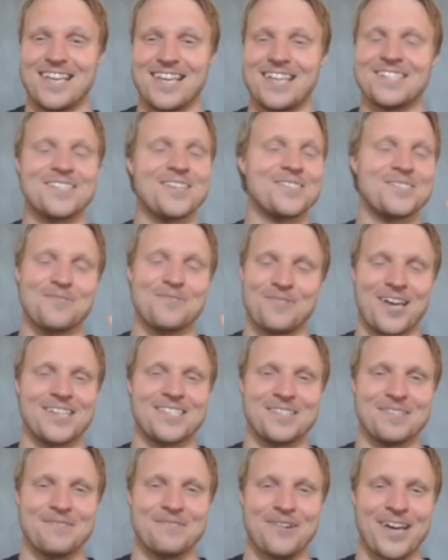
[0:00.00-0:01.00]
It's just so nice
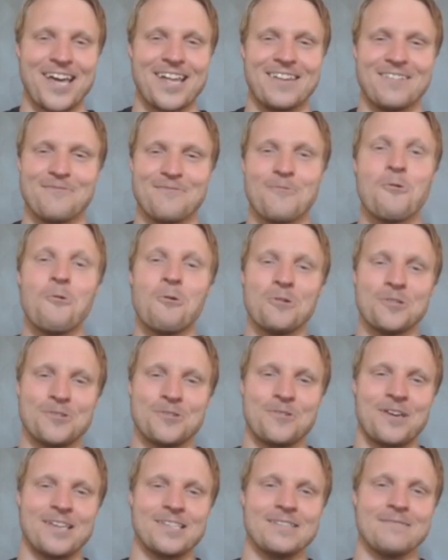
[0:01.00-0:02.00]
to look at all the
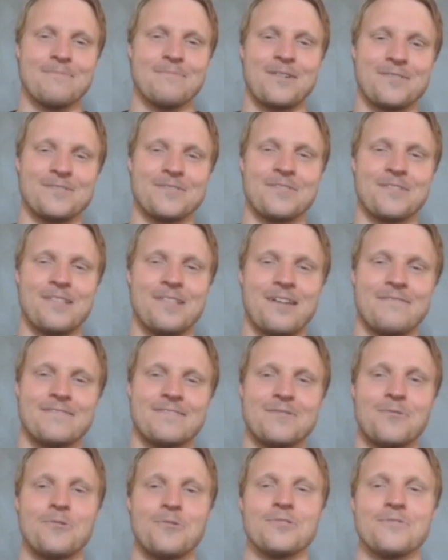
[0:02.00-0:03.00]
Newcastle players on the
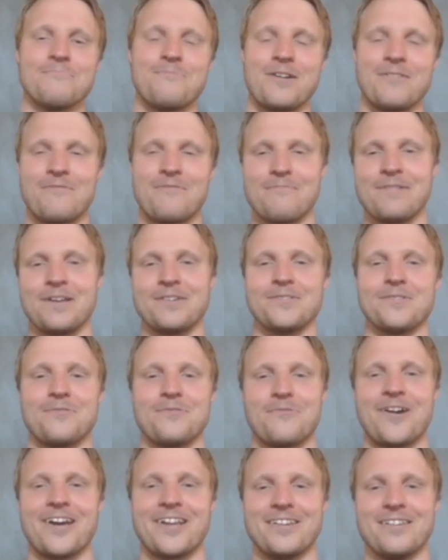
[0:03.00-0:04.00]
left, all the Brentford players on the
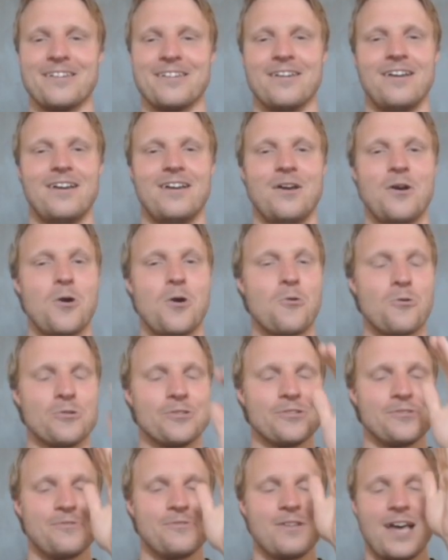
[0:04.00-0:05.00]
right, all
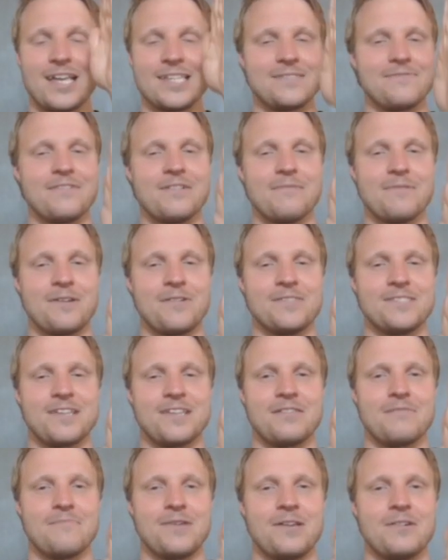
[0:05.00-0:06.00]
the Aston Villa players
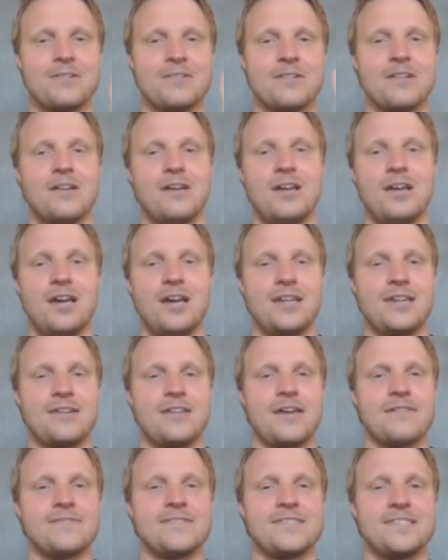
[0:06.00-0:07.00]
down the middle, and then you
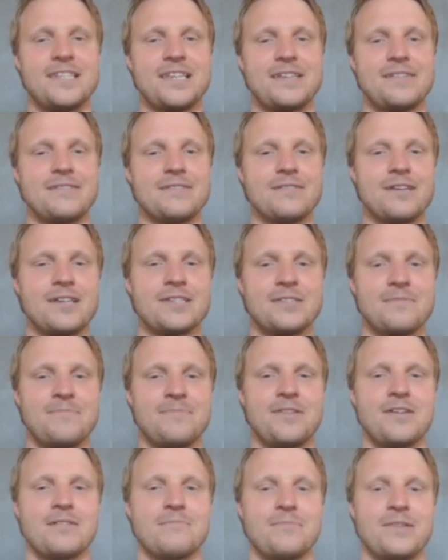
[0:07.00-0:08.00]
have Steele,
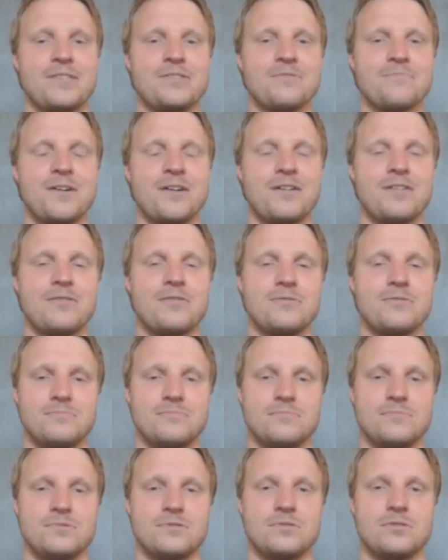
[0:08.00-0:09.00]
Estepinian, Mitoma
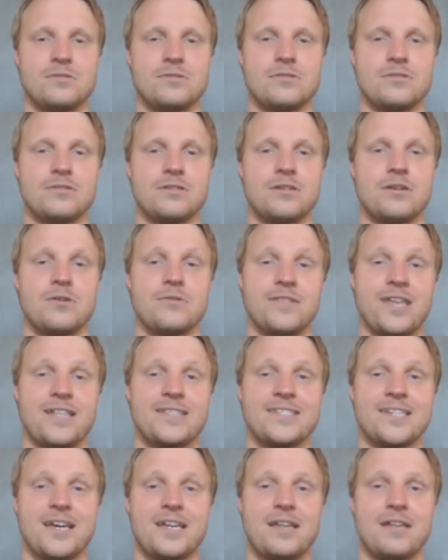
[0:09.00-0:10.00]
on that
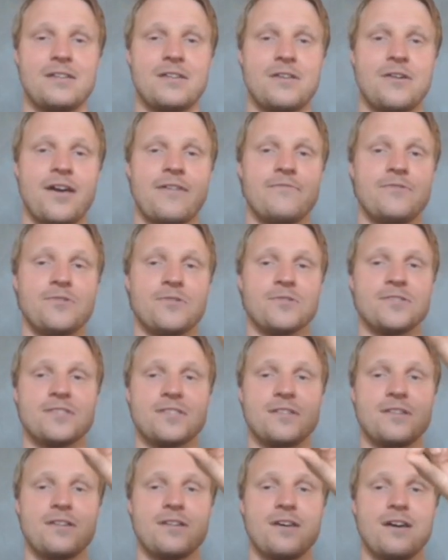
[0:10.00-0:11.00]
side, and you have
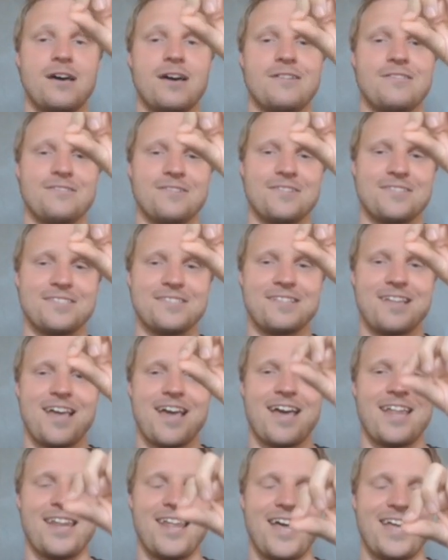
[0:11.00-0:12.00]
Johnston, Anderson,
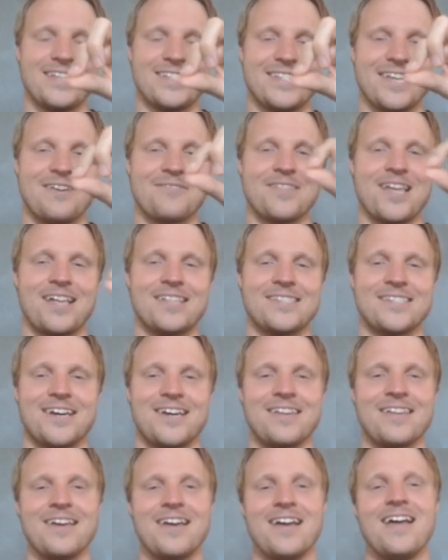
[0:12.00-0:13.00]
and Eze on that
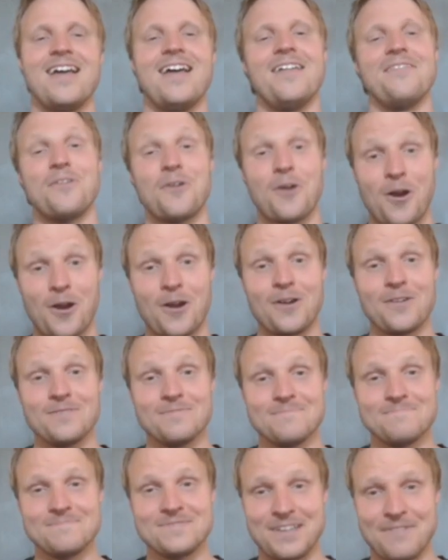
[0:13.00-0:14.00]
side. There
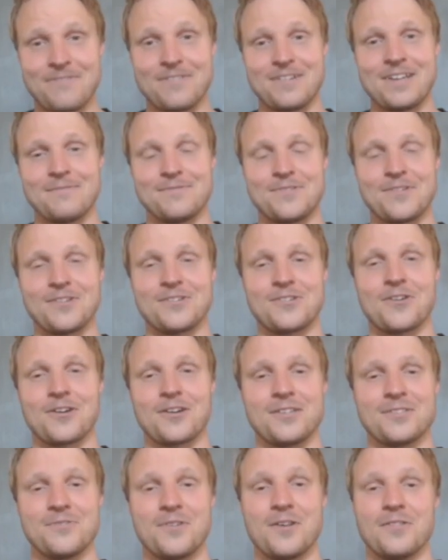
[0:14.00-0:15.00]
are different teams you can target
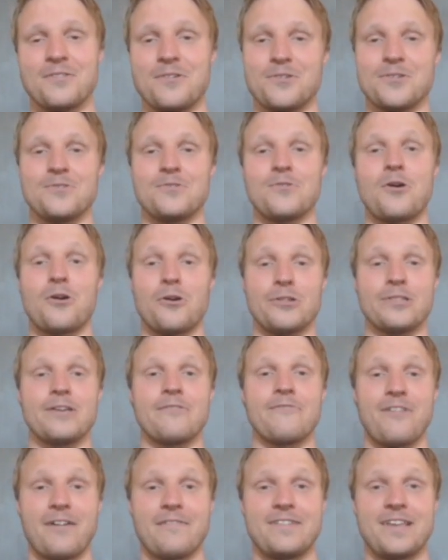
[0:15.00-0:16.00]
as well. There are not only
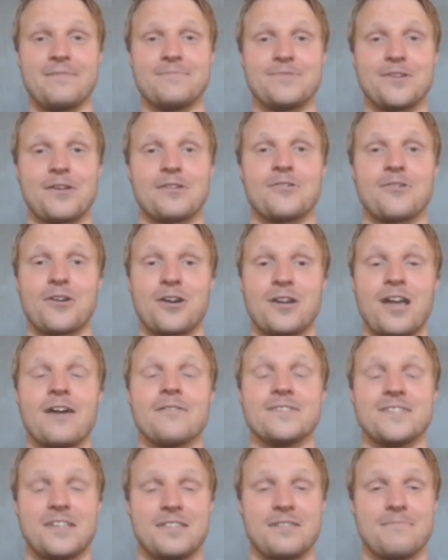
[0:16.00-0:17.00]
5 teams you can target
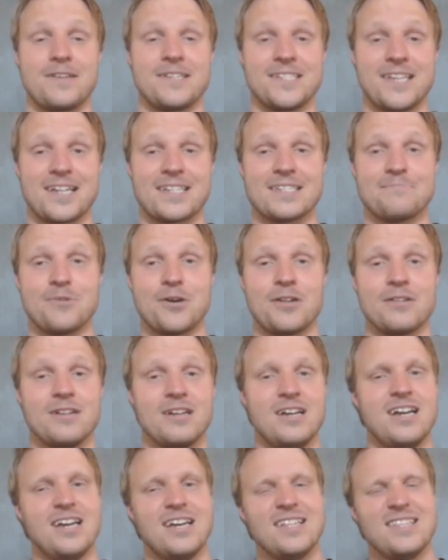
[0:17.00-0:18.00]
outside the Big Six, but
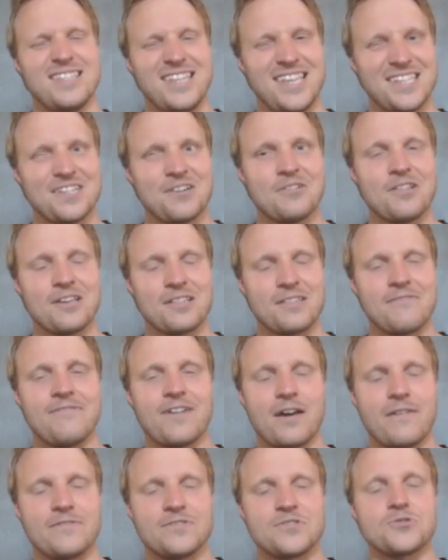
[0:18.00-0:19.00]
these are like the
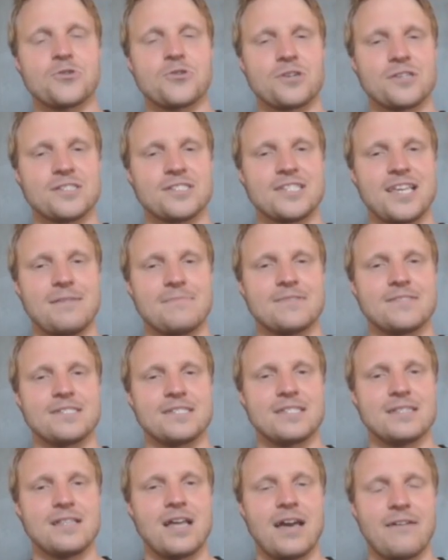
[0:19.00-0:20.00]
5 strongest teams,
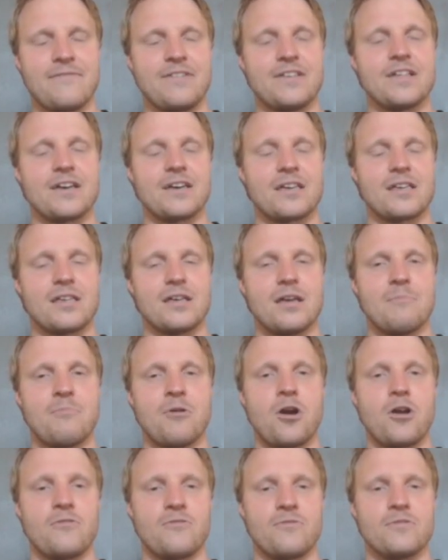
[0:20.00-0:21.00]
I feel like,
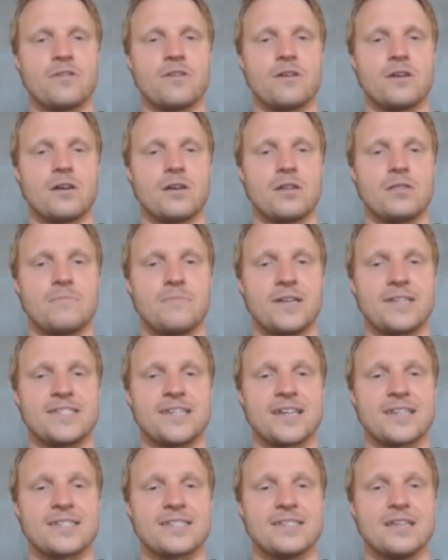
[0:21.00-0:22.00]
apart from the Big
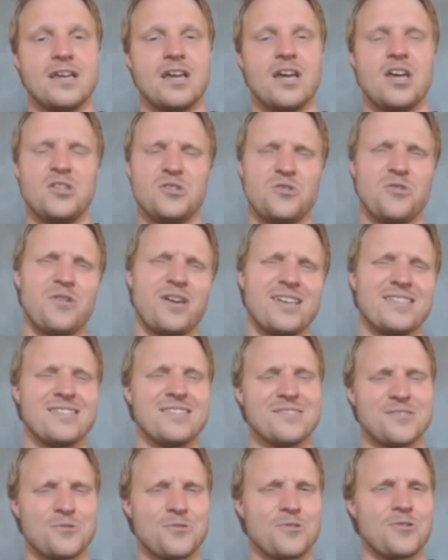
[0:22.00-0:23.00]
Six. Newcastle
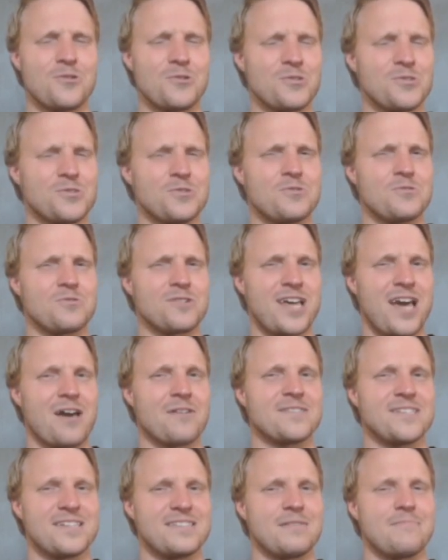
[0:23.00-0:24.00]
sort of also
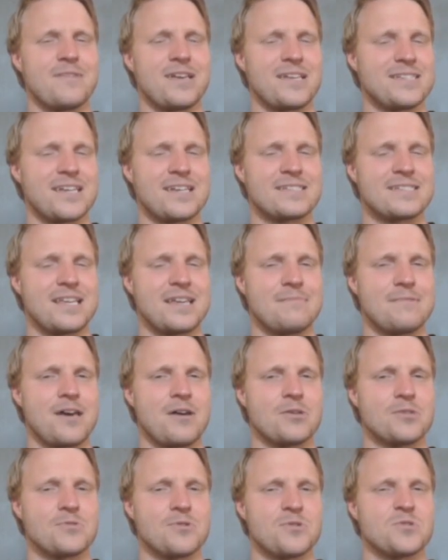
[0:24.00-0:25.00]
counts as a Big Six team
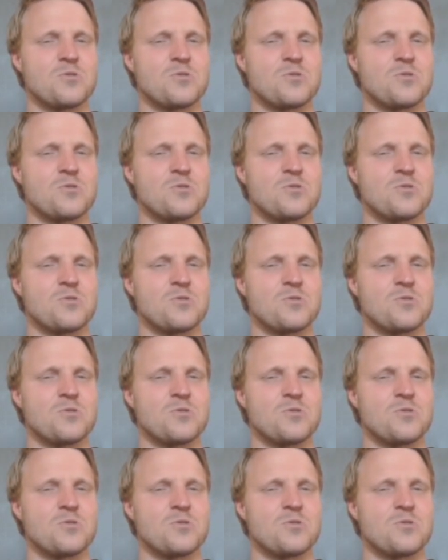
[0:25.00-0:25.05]
now as well.